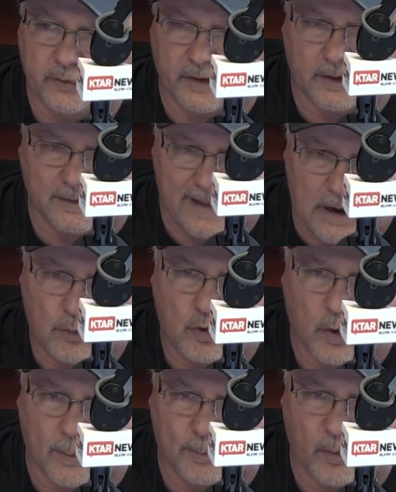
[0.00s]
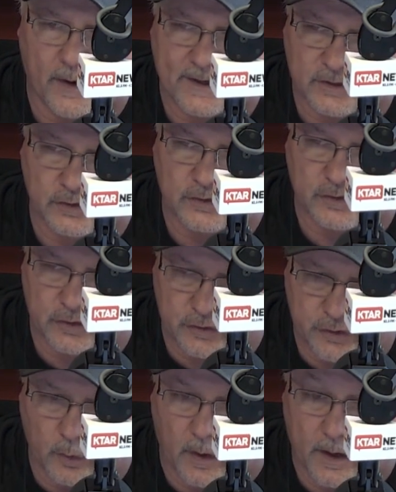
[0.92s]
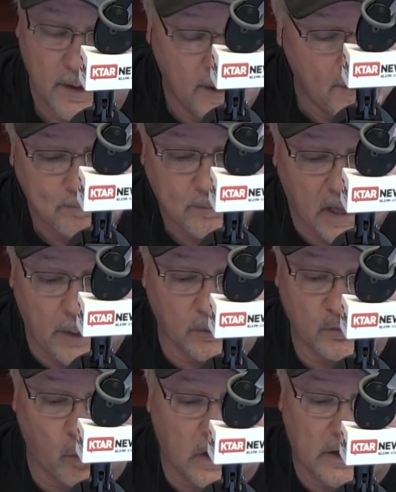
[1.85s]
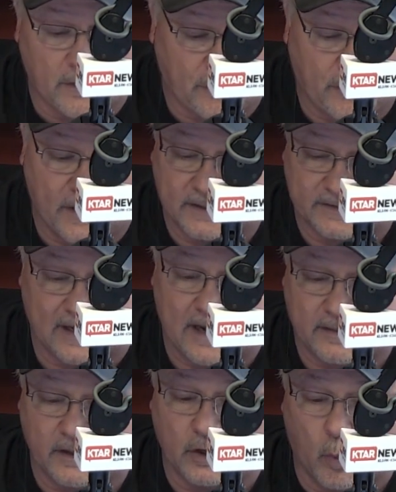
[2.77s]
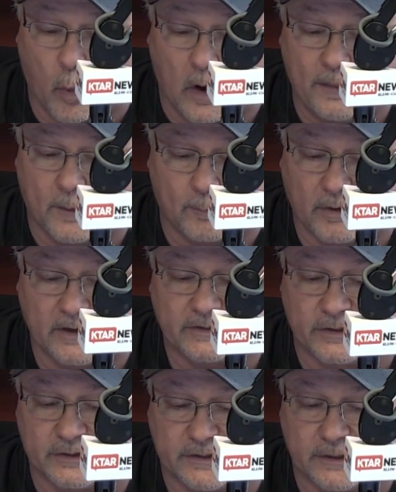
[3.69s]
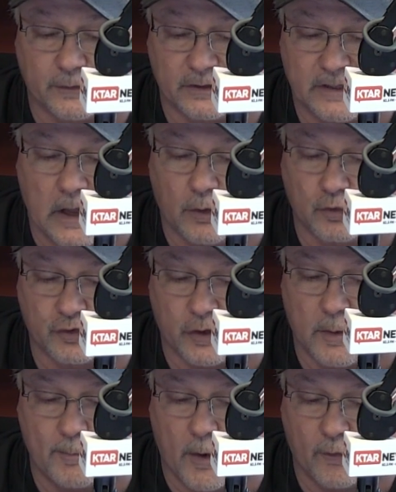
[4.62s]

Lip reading: that allow corporations to do it. It was one of the things that I think won the presidency for Donald Trump over